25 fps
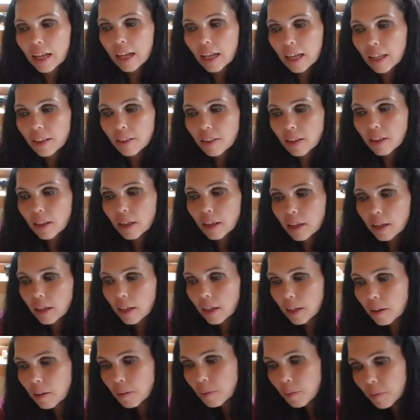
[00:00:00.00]
And
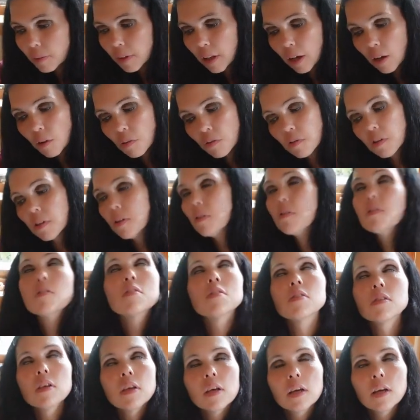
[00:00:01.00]
now
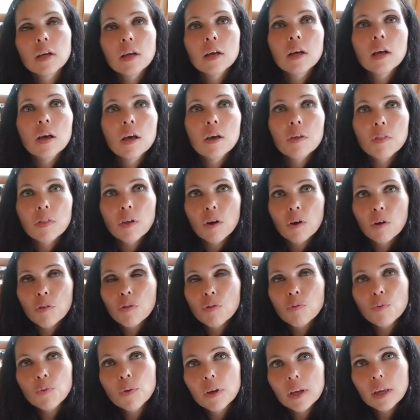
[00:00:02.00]
since there
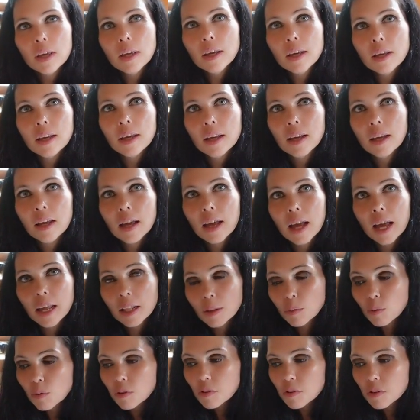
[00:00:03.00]
are three
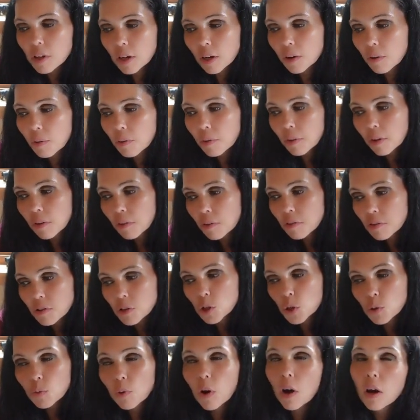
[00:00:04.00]
animals here, there's
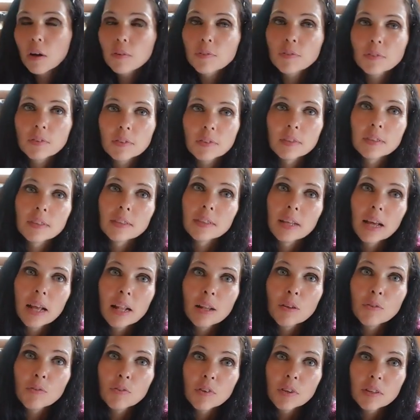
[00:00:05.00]
giraffes,
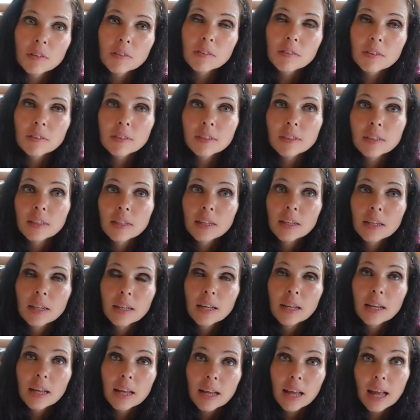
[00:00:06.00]
elephant
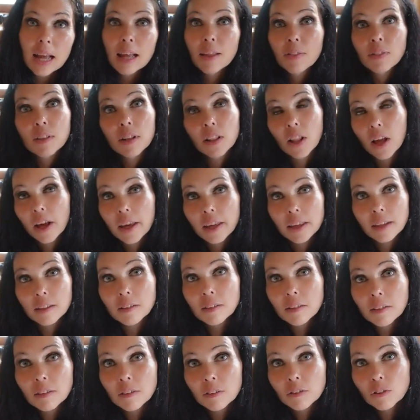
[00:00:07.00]
and the
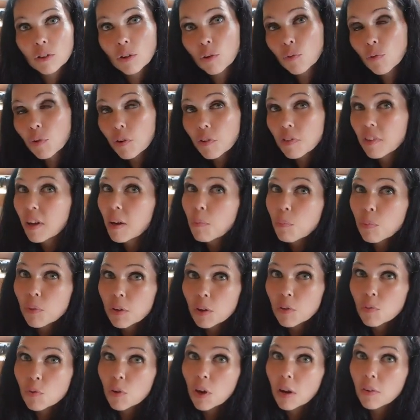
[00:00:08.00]
lion. So for
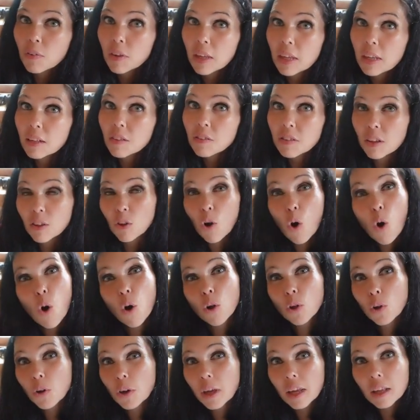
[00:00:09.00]
example, if you have kids and
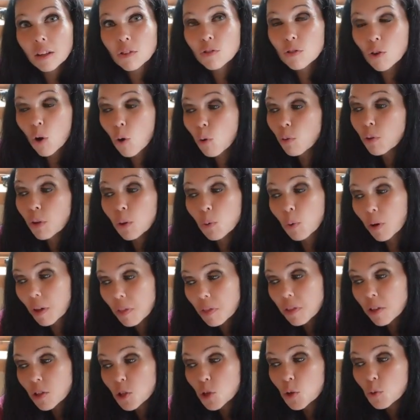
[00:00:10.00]
all your kids only
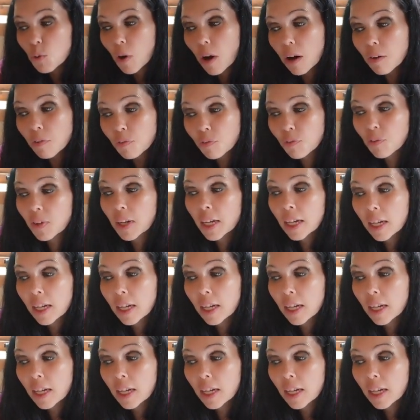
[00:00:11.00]
want the giraffe,